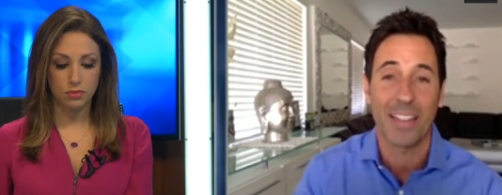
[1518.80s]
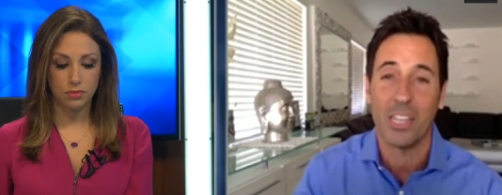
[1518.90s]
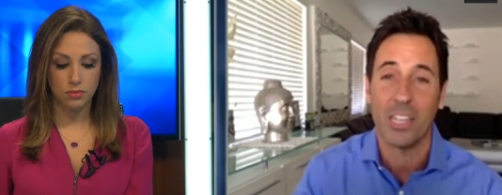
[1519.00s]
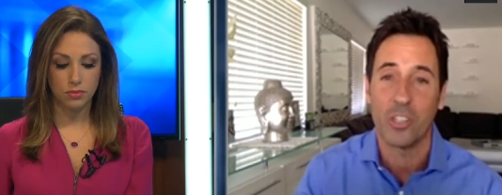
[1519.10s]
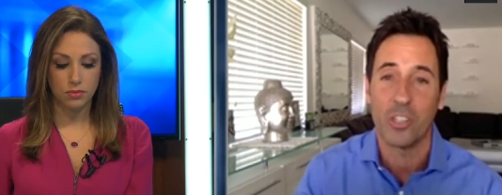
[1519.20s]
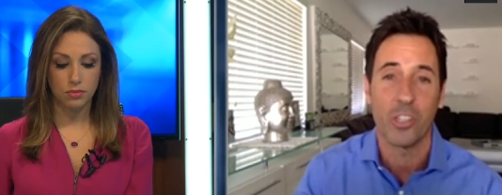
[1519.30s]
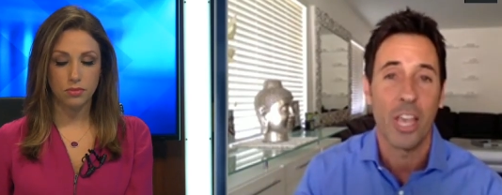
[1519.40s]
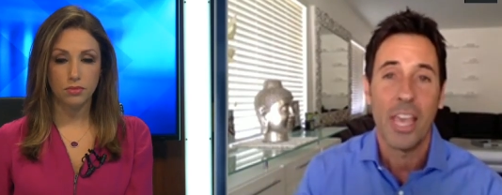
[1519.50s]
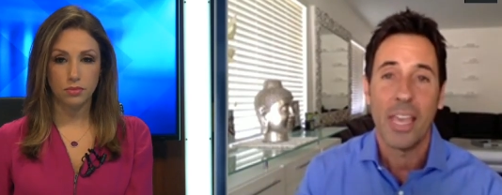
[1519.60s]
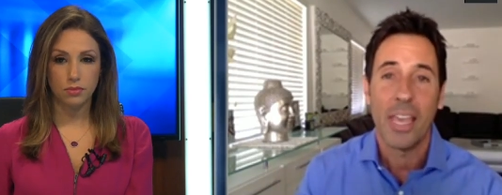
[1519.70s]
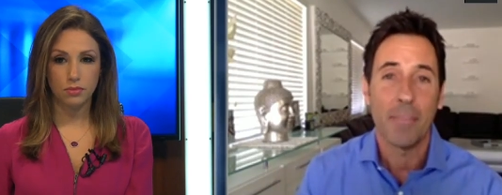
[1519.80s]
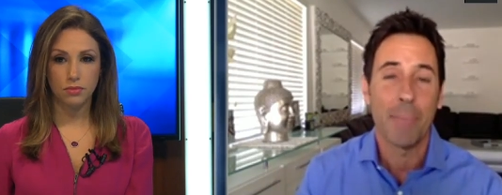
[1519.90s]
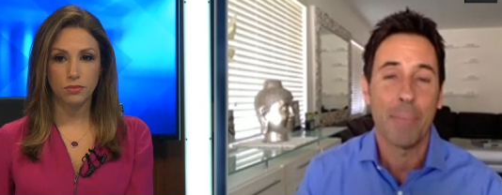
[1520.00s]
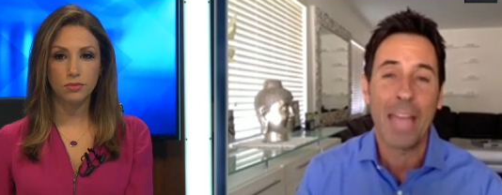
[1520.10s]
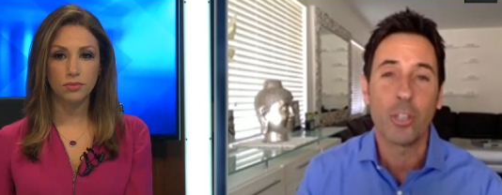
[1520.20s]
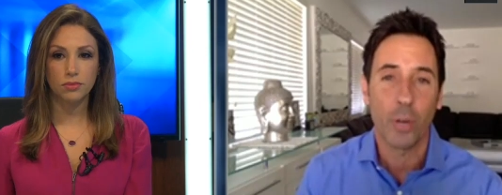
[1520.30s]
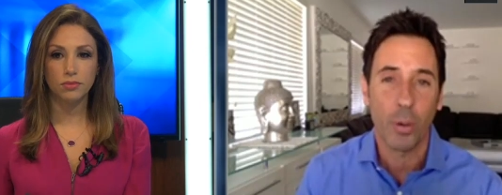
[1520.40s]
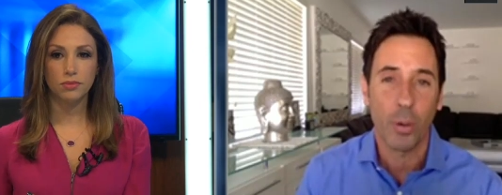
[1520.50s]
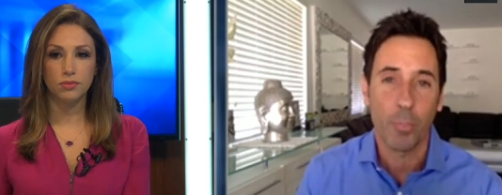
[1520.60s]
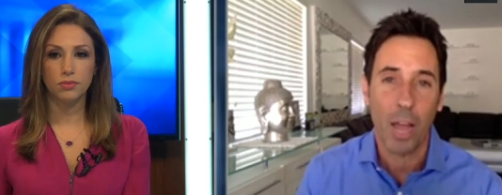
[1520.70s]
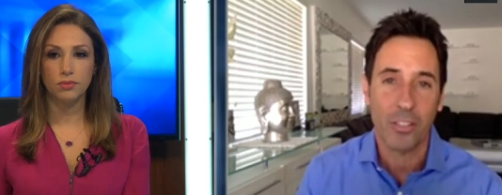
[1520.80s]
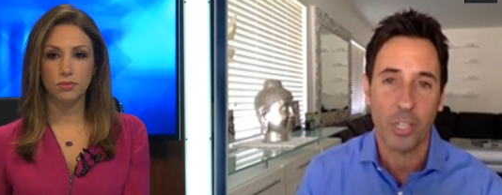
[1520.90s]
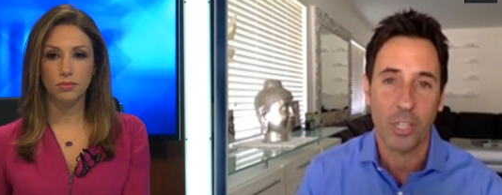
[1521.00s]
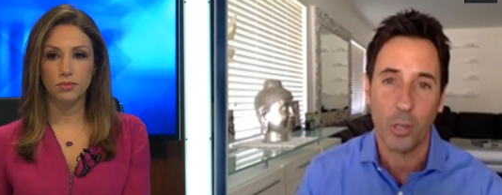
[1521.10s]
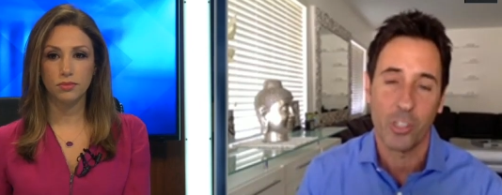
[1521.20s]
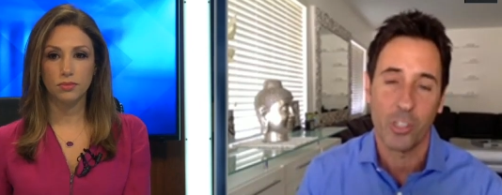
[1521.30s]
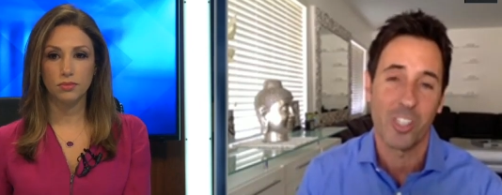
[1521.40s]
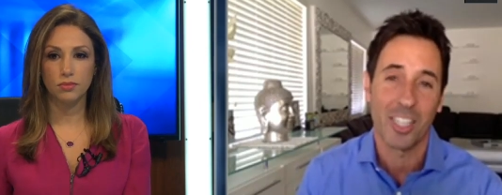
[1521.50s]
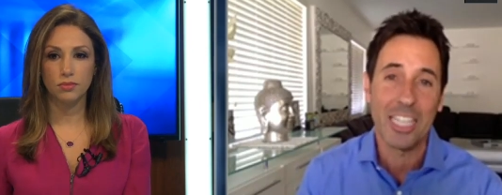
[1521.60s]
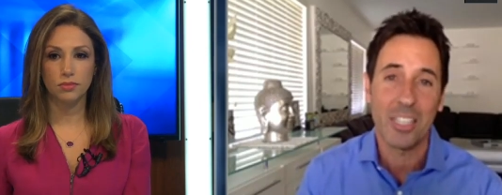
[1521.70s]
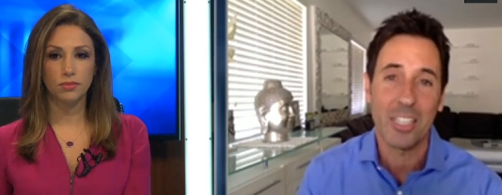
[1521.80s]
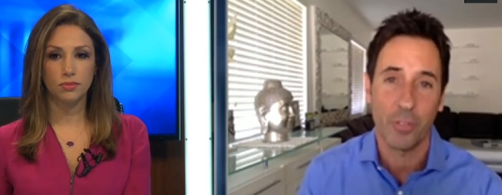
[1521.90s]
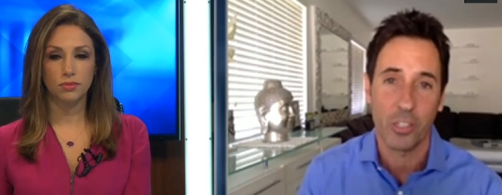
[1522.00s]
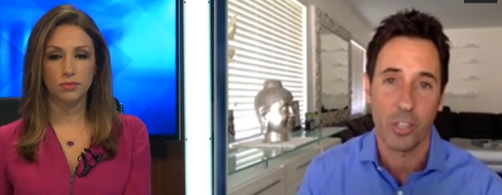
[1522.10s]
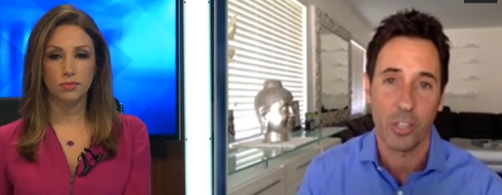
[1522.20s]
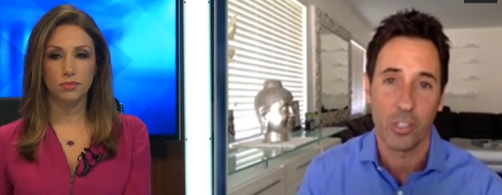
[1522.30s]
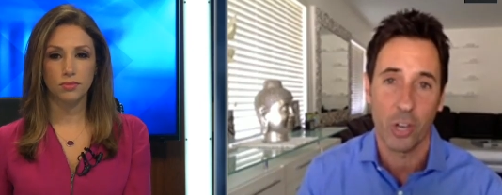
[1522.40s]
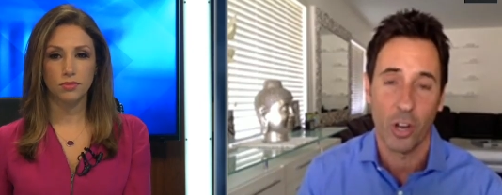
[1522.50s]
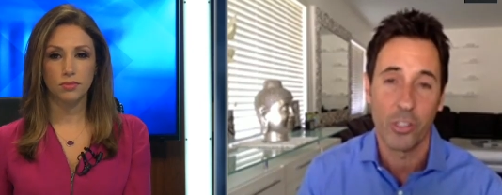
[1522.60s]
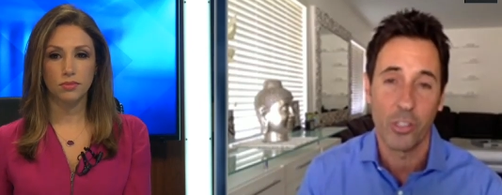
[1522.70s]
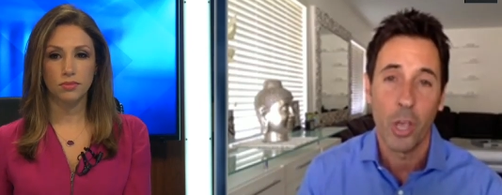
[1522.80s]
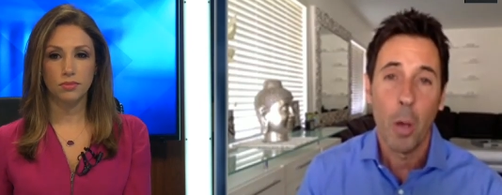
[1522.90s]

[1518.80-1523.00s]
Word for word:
Speaker 1: that he's just bantering with prosecutors is the least of his concerns.